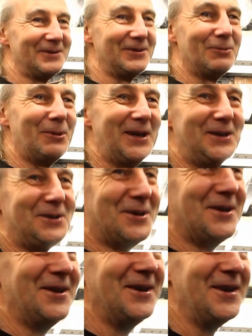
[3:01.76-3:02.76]
It might have been
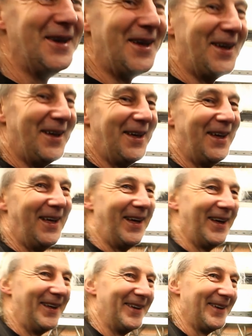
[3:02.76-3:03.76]
my Christmas
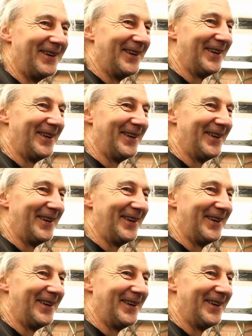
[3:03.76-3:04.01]
cheer back then.